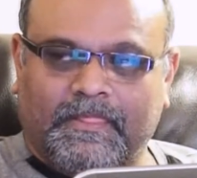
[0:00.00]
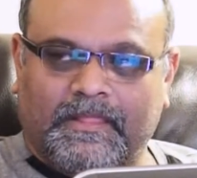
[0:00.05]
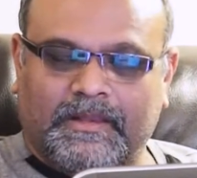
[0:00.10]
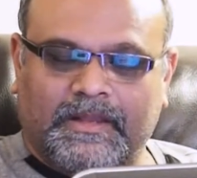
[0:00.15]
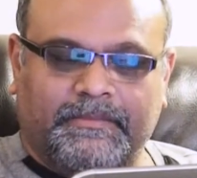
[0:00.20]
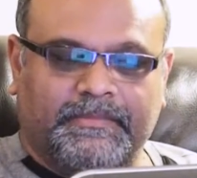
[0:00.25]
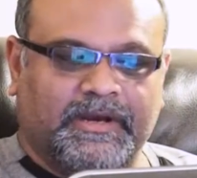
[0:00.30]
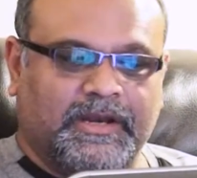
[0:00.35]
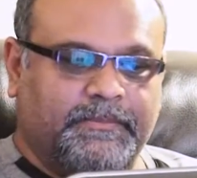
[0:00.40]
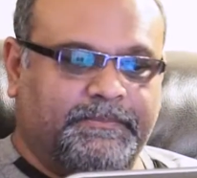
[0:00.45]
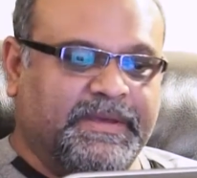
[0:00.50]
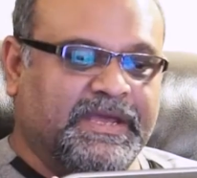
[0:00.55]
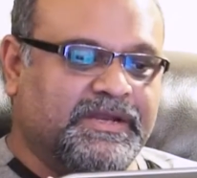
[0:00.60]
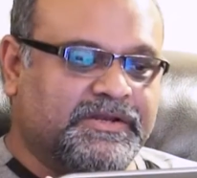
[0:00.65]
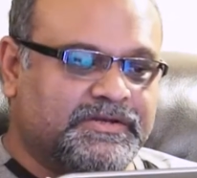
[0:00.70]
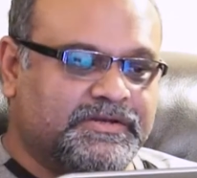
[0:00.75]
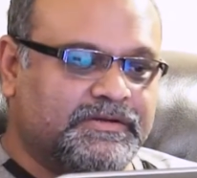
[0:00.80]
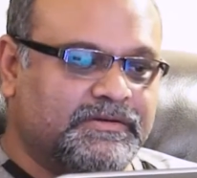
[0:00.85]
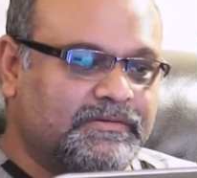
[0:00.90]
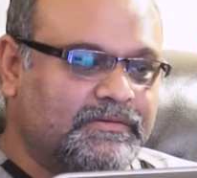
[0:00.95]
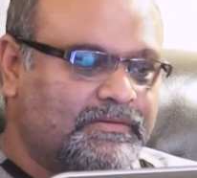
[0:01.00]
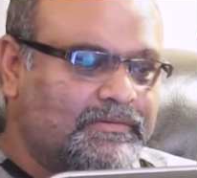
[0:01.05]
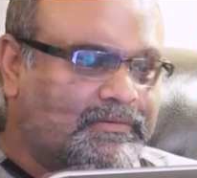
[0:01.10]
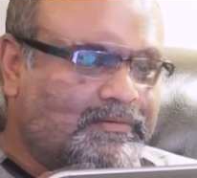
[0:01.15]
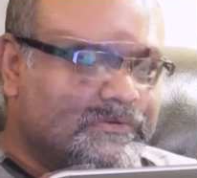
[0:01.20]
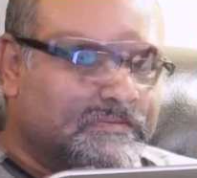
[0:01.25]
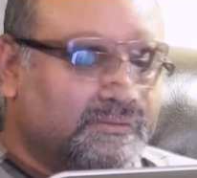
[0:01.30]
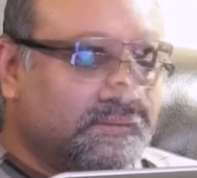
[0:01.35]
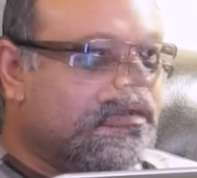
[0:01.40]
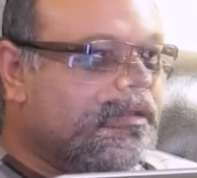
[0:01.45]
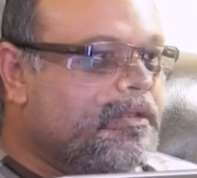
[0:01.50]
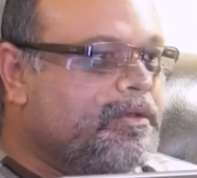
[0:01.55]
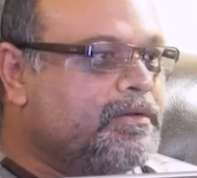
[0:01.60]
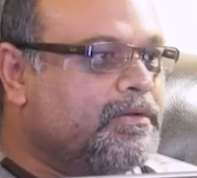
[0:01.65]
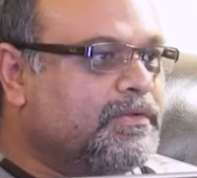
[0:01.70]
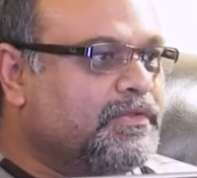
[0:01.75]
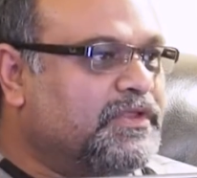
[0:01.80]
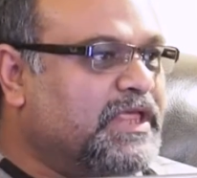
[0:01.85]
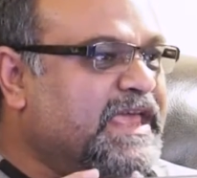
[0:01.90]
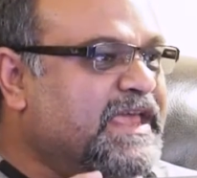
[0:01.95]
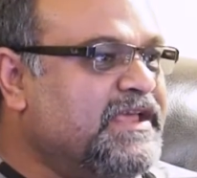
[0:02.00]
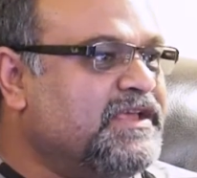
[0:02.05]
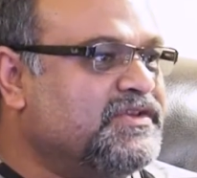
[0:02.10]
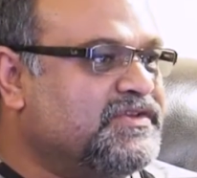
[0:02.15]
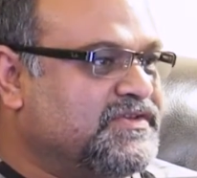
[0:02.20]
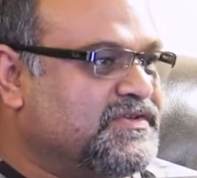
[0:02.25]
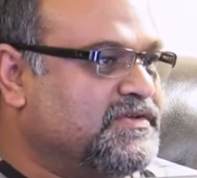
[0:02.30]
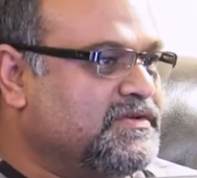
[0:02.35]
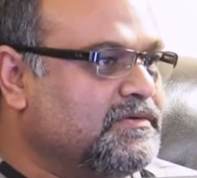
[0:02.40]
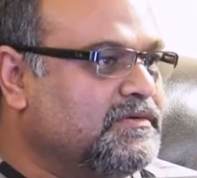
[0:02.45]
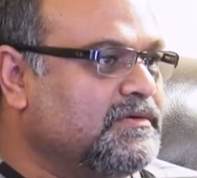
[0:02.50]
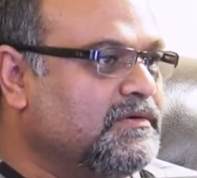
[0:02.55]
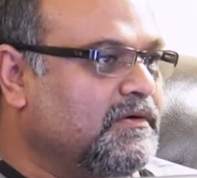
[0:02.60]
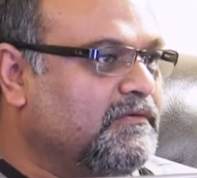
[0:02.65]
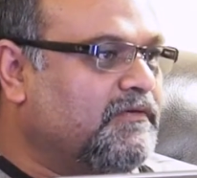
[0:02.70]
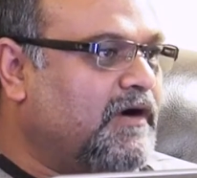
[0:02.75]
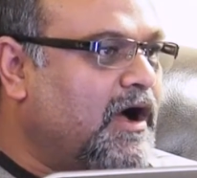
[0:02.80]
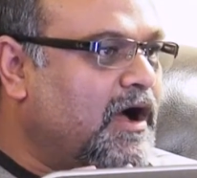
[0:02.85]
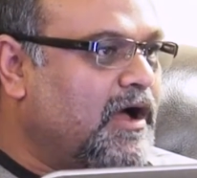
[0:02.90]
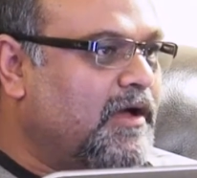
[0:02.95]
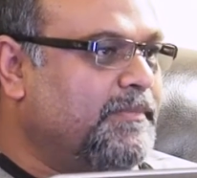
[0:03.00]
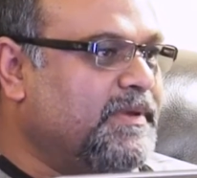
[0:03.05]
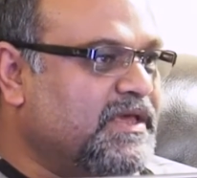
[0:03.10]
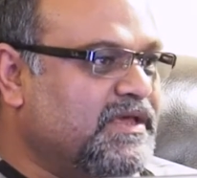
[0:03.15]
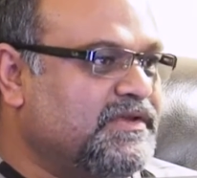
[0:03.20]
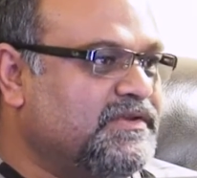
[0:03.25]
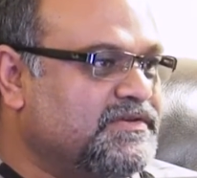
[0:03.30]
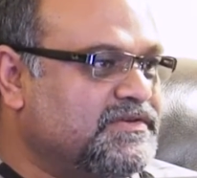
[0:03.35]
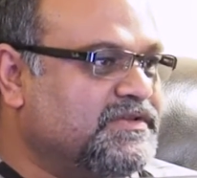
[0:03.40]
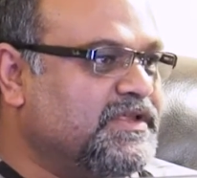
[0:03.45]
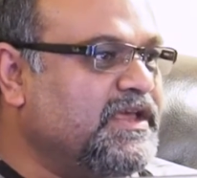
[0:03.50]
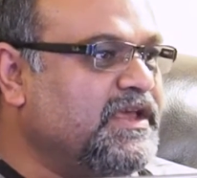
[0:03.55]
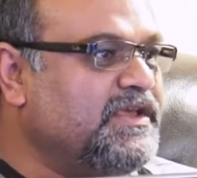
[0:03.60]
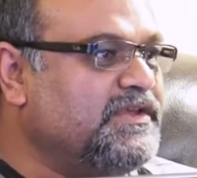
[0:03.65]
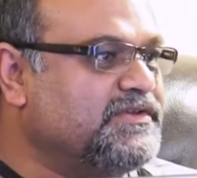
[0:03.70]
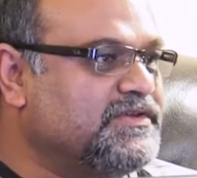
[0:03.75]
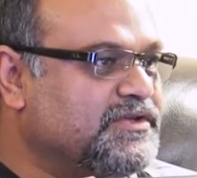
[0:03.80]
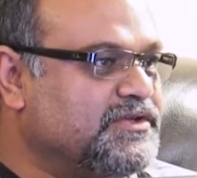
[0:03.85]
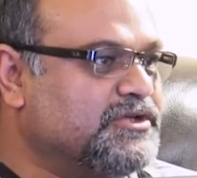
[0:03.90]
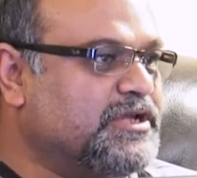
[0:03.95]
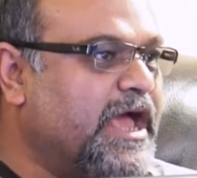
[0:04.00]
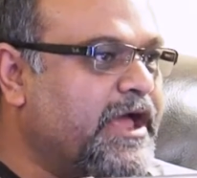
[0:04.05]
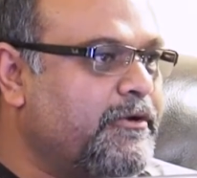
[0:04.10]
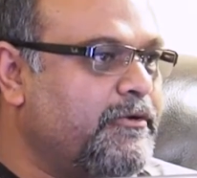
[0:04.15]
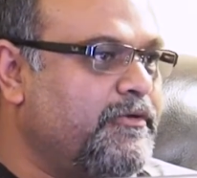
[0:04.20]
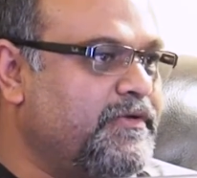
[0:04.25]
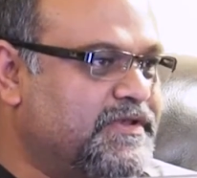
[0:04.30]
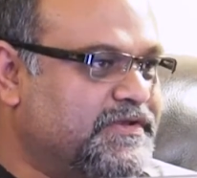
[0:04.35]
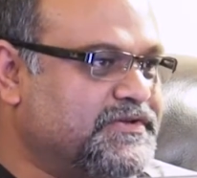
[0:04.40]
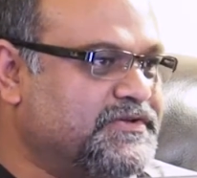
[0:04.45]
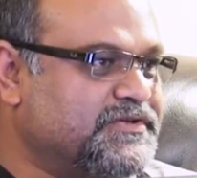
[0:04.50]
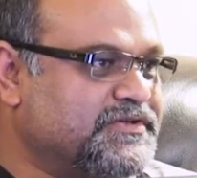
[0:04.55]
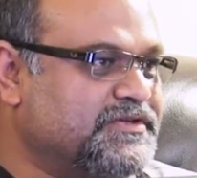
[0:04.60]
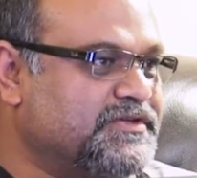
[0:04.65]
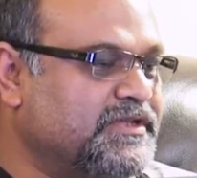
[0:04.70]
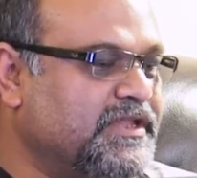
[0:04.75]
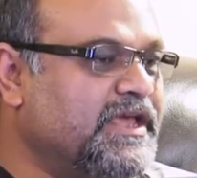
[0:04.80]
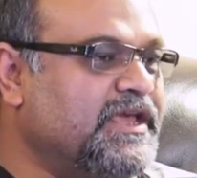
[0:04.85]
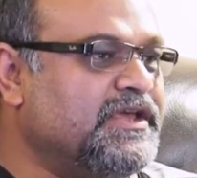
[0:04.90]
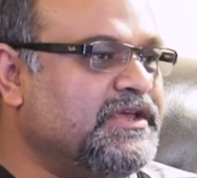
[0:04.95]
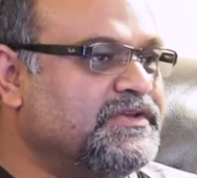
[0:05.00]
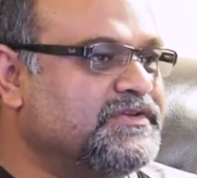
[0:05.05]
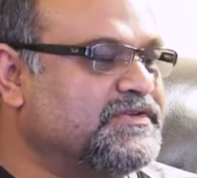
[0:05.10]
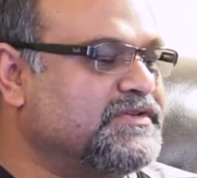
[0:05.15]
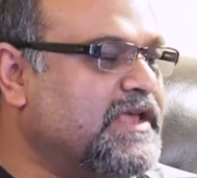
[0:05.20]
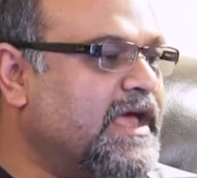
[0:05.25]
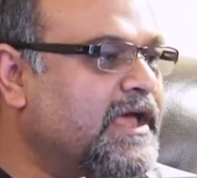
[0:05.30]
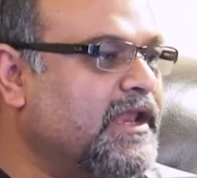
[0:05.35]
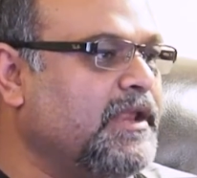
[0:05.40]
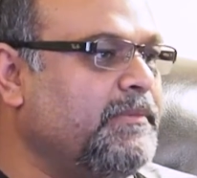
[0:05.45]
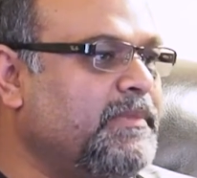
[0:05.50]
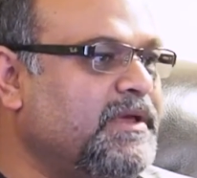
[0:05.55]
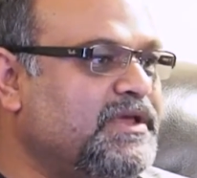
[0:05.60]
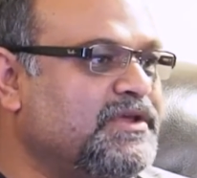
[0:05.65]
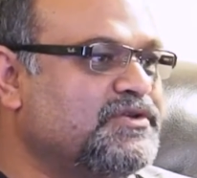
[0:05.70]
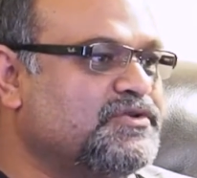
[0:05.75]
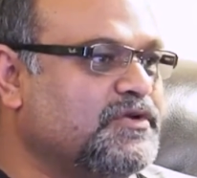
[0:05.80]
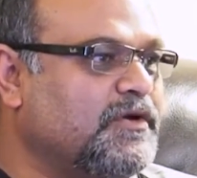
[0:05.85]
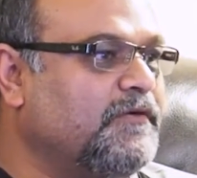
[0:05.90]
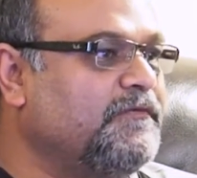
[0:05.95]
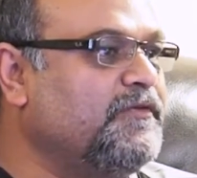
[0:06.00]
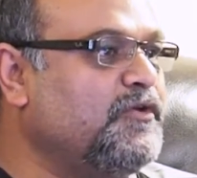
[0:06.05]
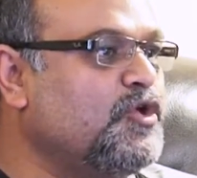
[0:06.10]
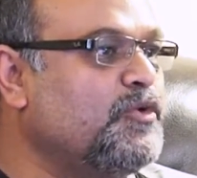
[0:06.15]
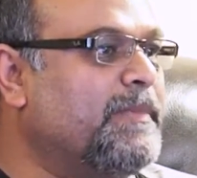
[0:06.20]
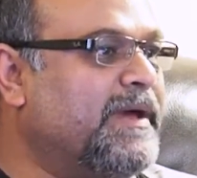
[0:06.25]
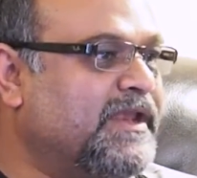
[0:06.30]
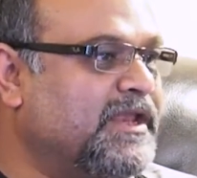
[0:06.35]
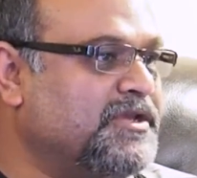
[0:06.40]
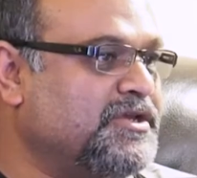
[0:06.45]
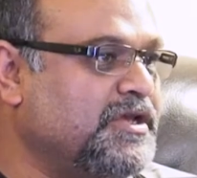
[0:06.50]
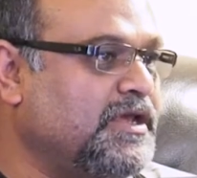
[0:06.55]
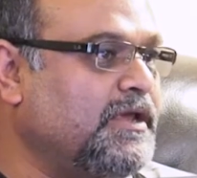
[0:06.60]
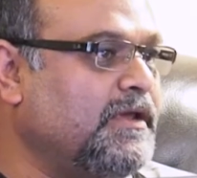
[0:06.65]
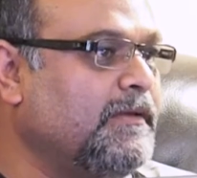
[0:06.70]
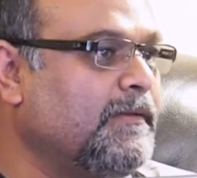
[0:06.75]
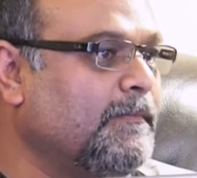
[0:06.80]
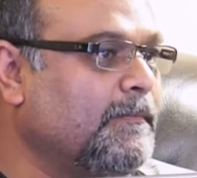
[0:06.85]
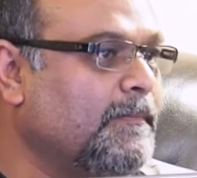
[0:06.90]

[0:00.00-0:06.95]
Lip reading: Let me repeat. These Wahhabis, these terrorists, these enemies of humanity